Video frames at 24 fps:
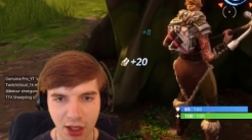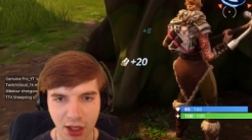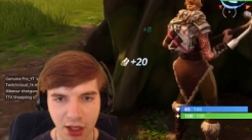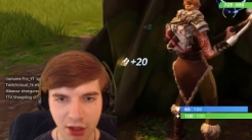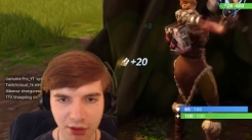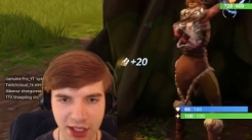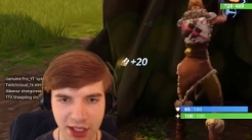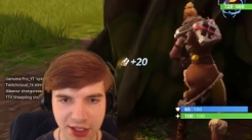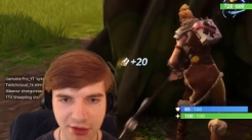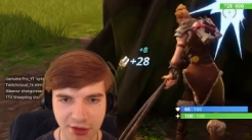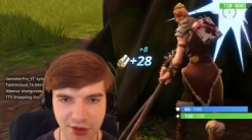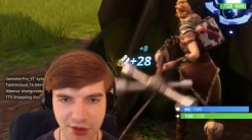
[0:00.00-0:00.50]

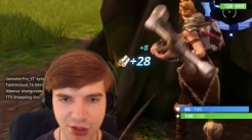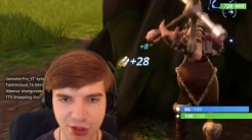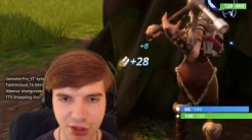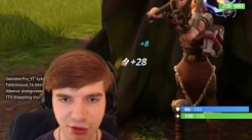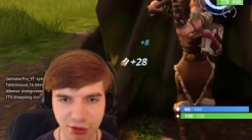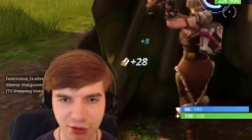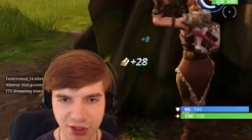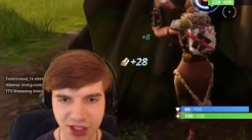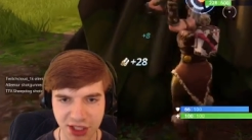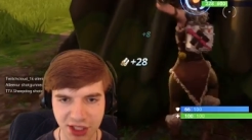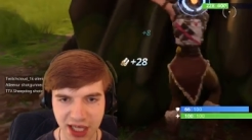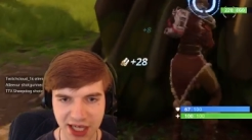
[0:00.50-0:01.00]
Okay, so the
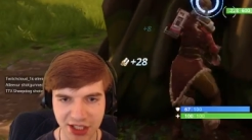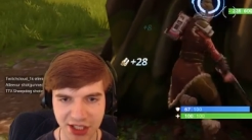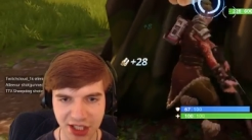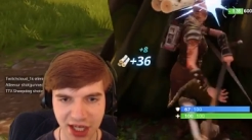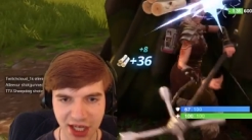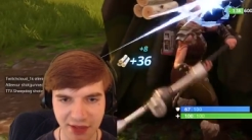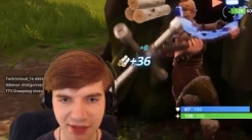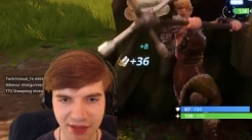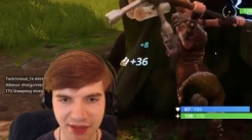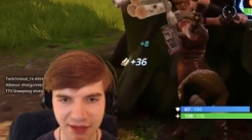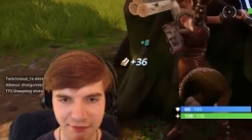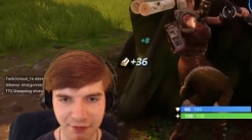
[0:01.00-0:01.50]
circle's in
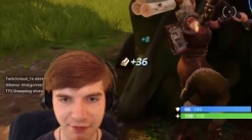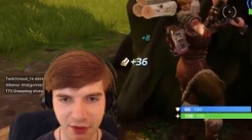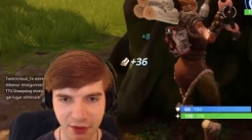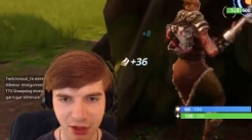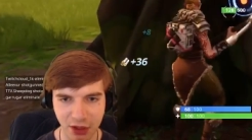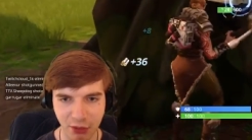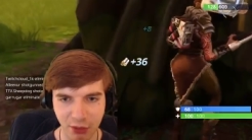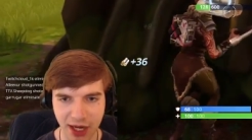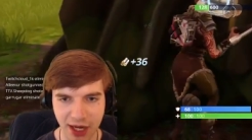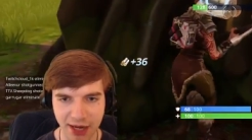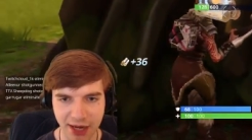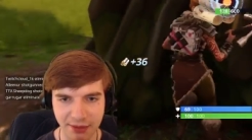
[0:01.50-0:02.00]
action not that
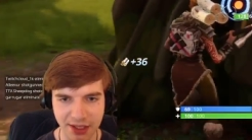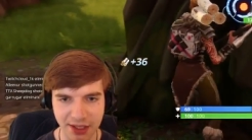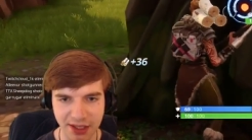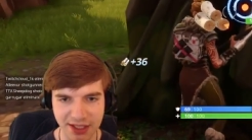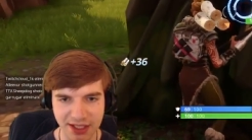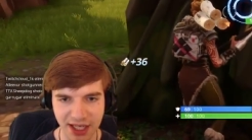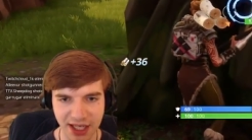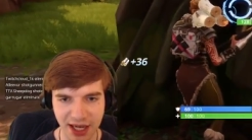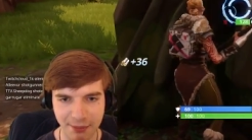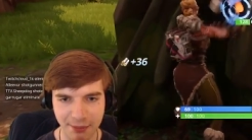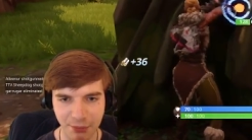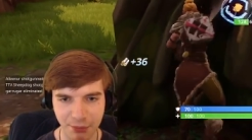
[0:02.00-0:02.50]
far away
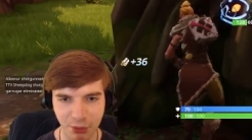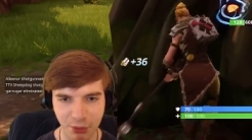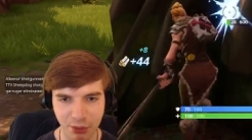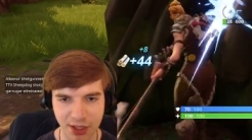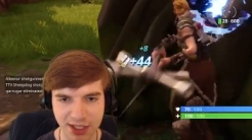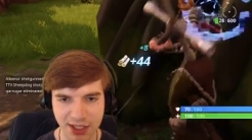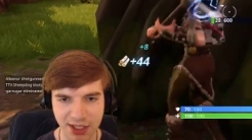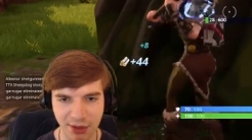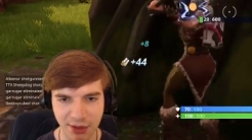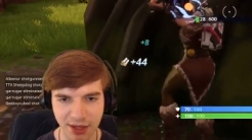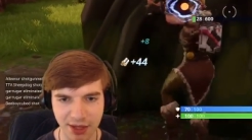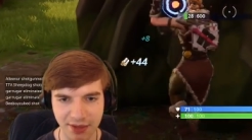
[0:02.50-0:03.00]
this time,
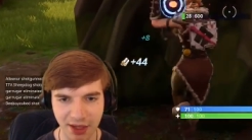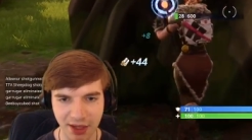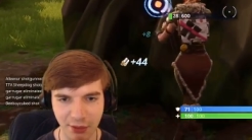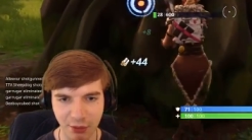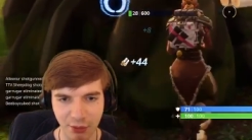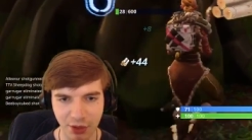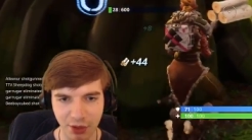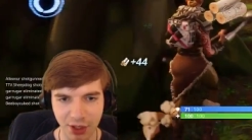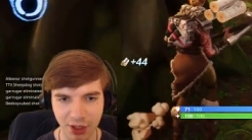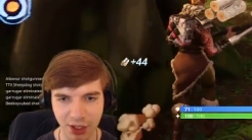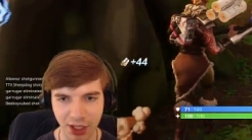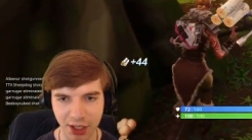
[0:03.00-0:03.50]
boys, so I
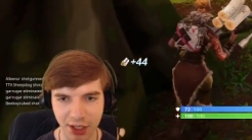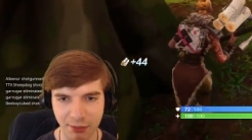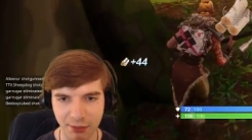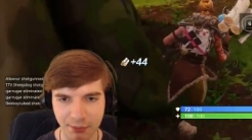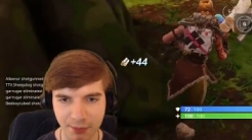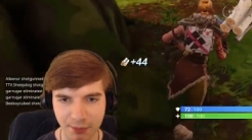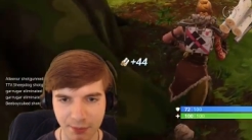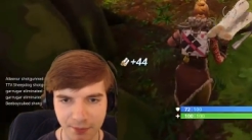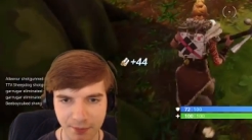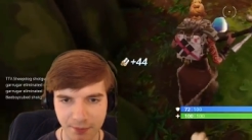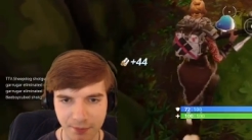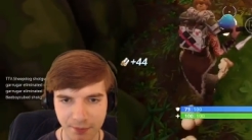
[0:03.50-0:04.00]
think we're good.
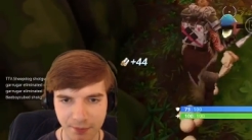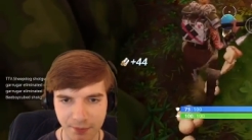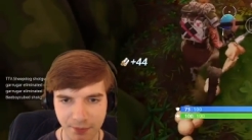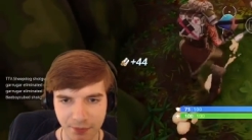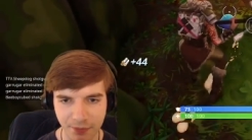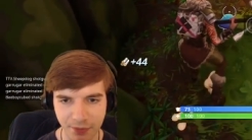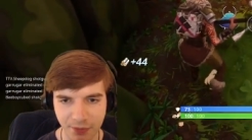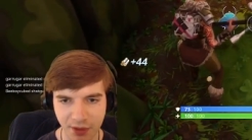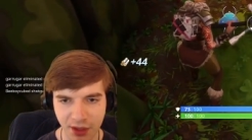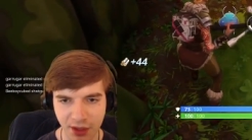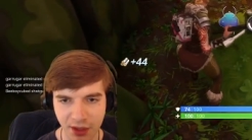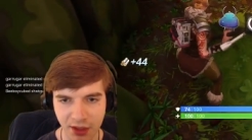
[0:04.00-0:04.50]

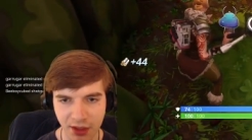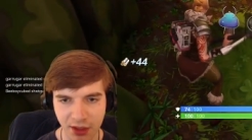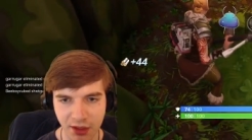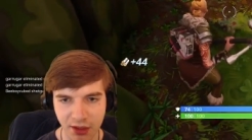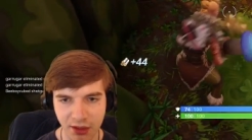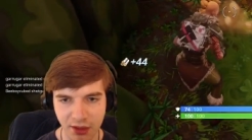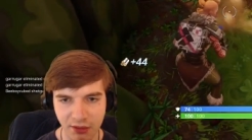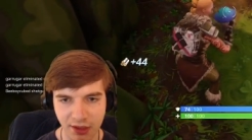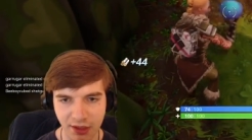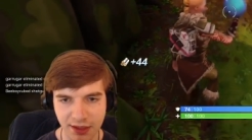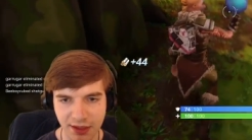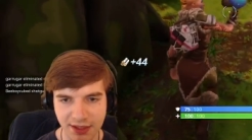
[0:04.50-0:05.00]

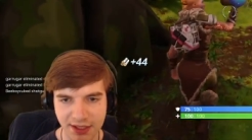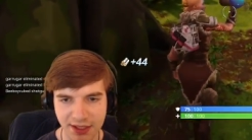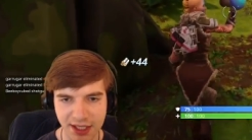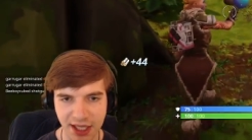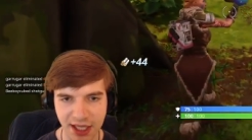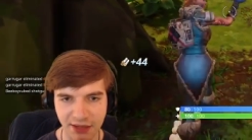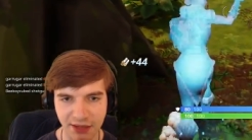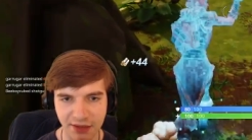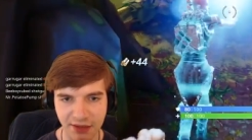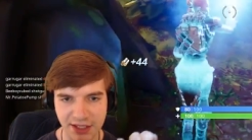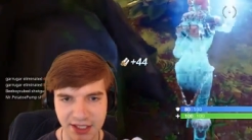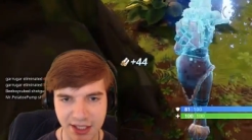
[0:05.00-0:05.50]
Let's
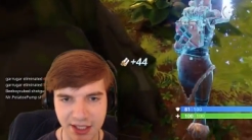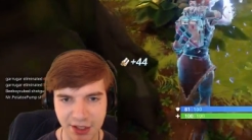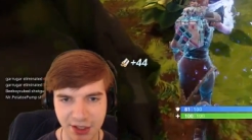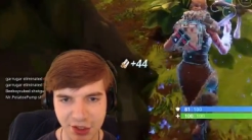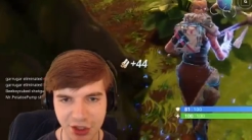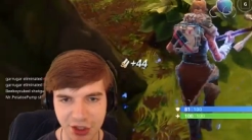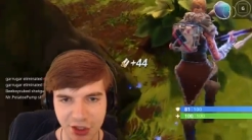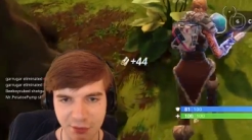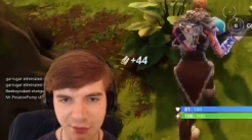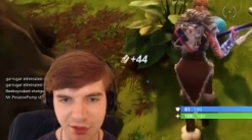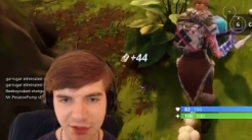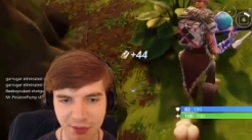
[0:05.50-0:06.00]
see. Let's
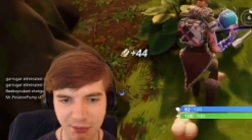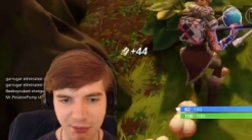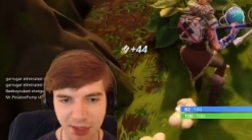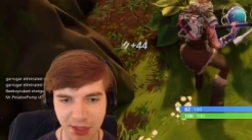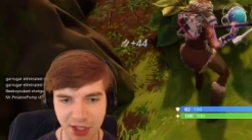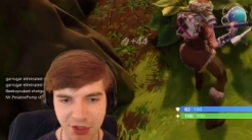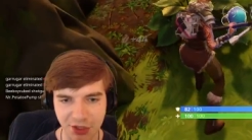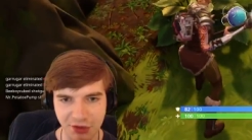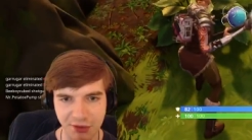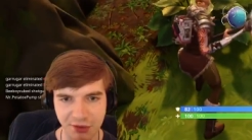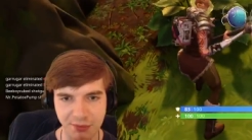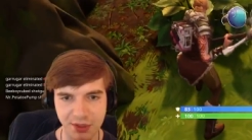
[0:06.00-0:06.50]
consume some
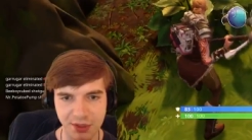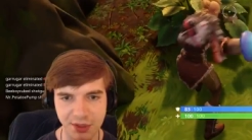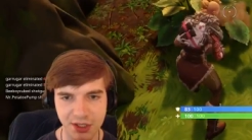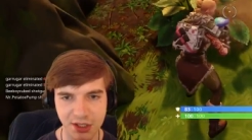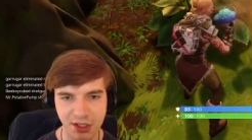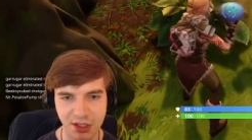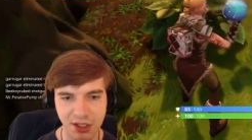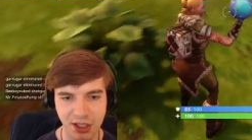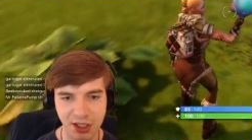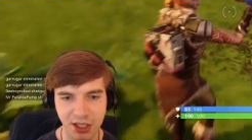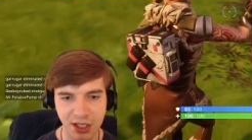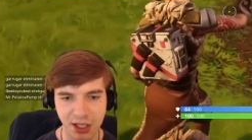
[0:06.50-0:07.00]
mushrooms.
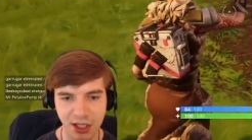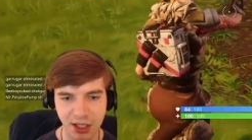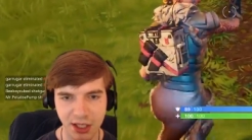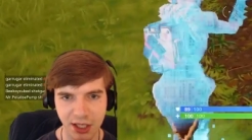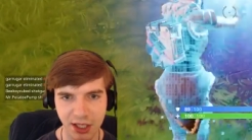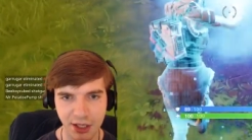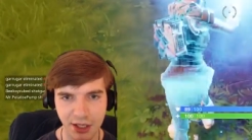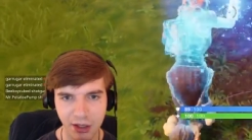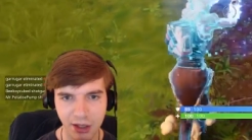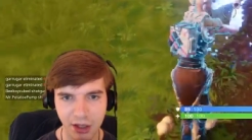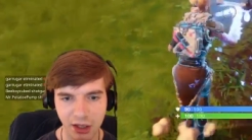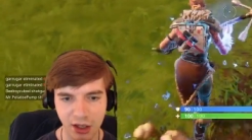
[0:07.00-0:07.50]

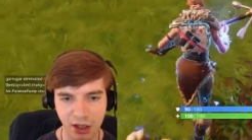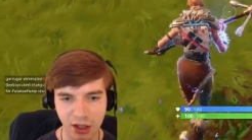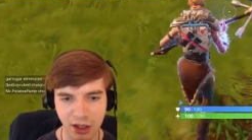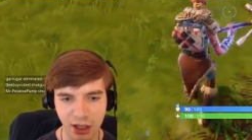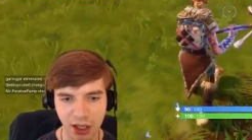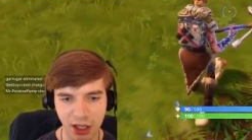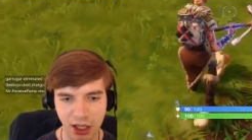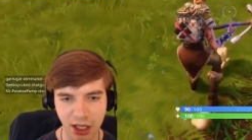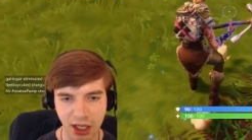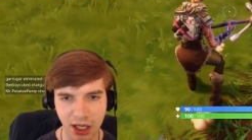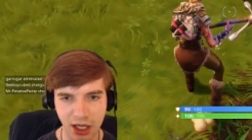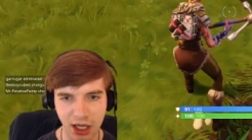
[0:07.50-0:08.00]
Get
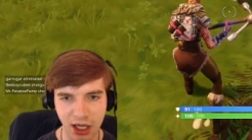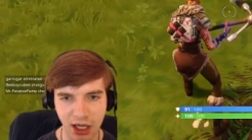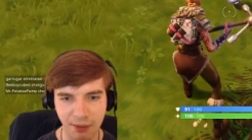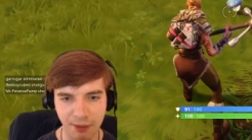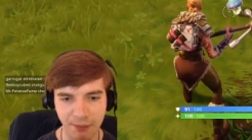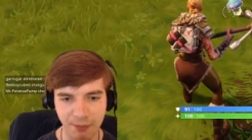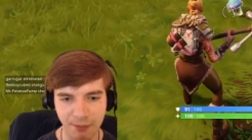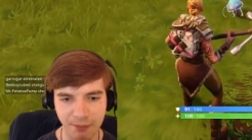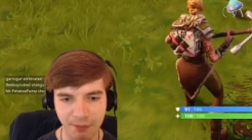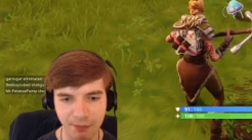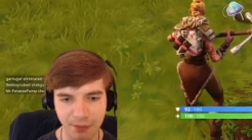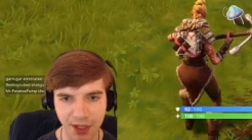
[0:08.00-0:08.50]
our
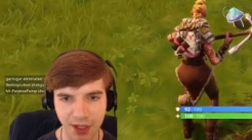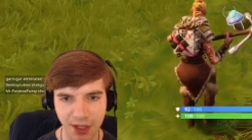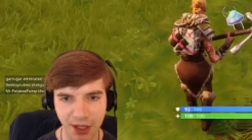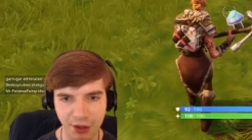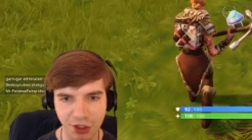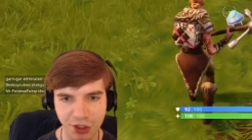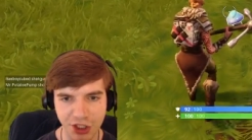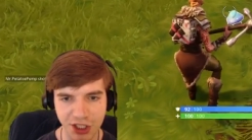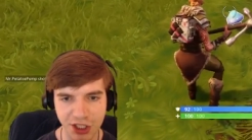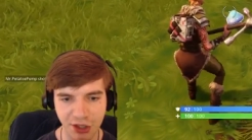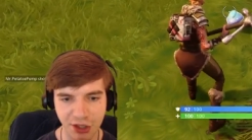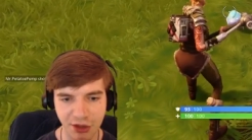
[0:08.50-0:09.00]

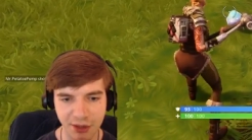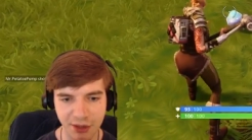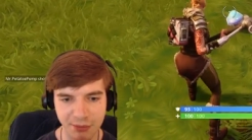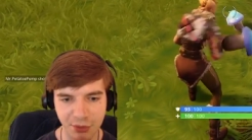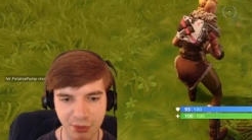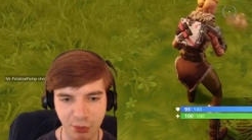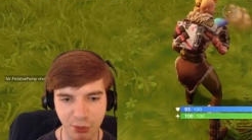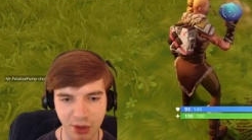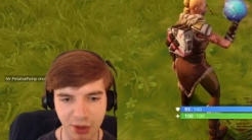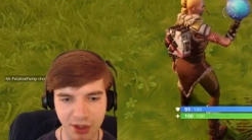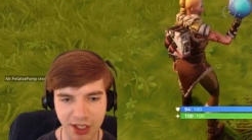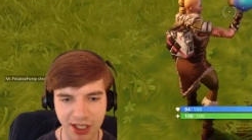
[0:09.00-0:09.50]
shield up
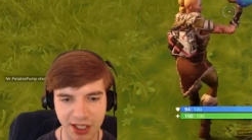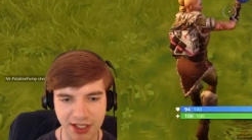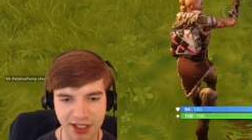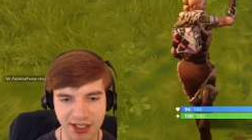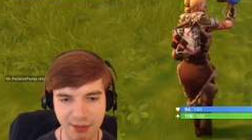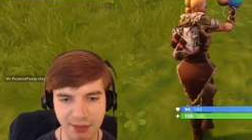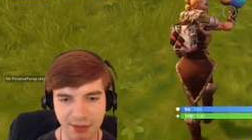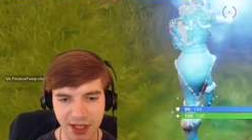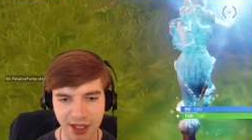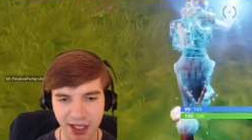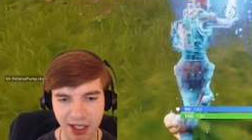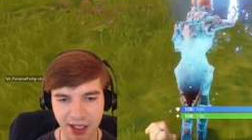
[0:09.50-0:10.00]
to where it needs
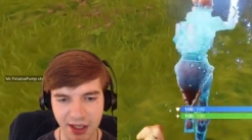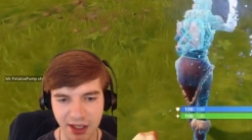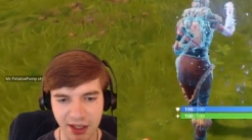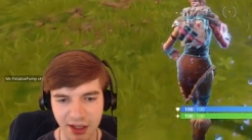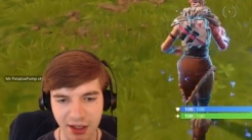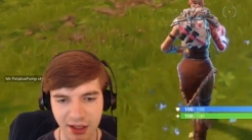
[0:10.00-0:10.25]
to be.